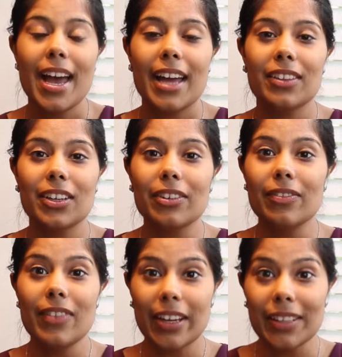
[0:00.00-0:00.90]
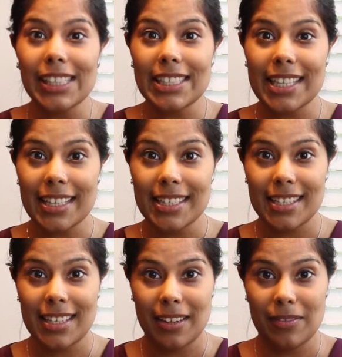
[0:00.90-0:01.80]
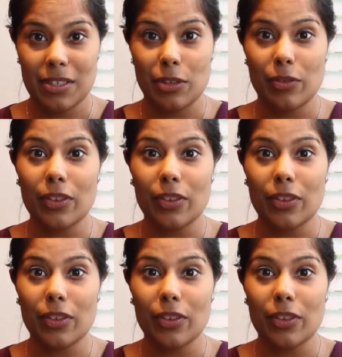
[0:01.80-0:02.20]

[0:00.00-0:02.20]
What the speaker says: and they're very sensitive to